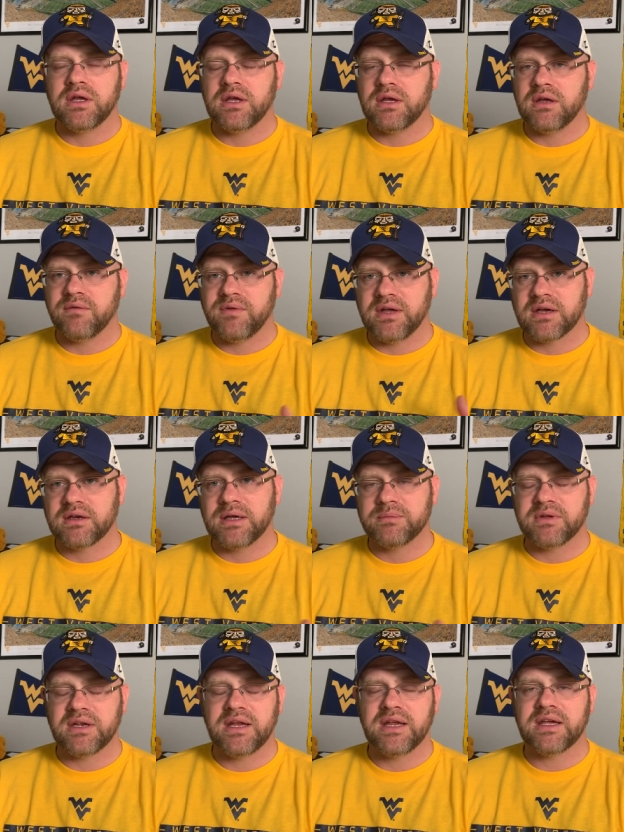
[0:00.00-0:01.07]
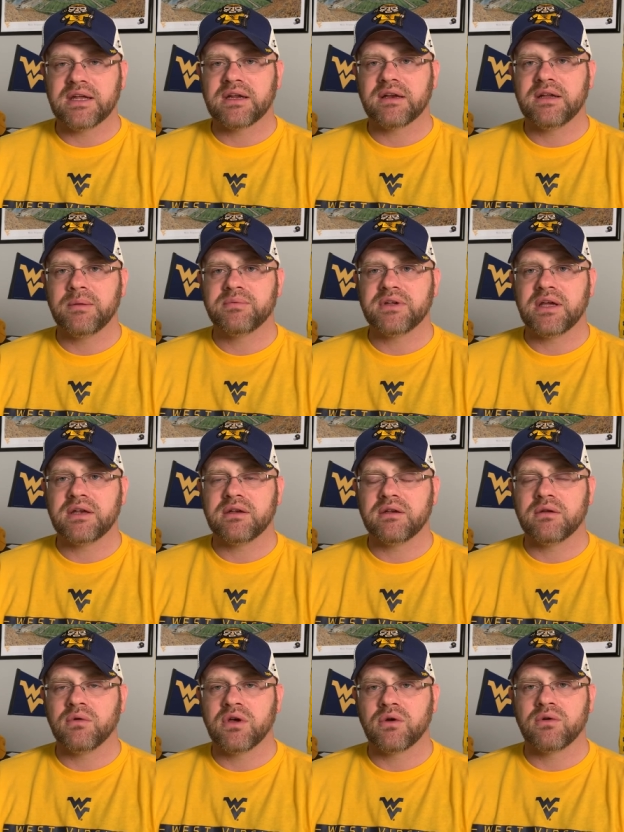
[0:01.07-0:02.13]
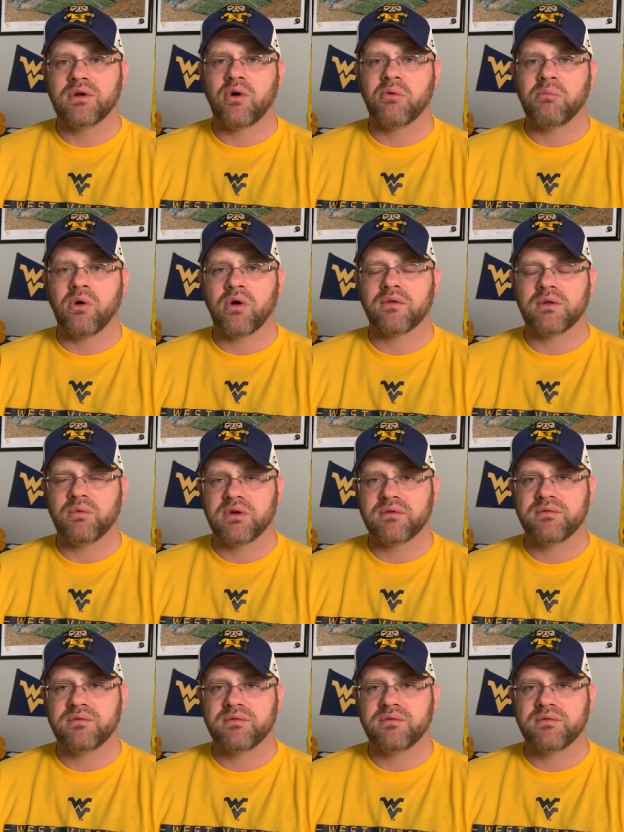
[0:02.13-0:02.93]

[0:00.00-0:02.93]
If he eclipses and he can eclipse that 100 yard mark, then West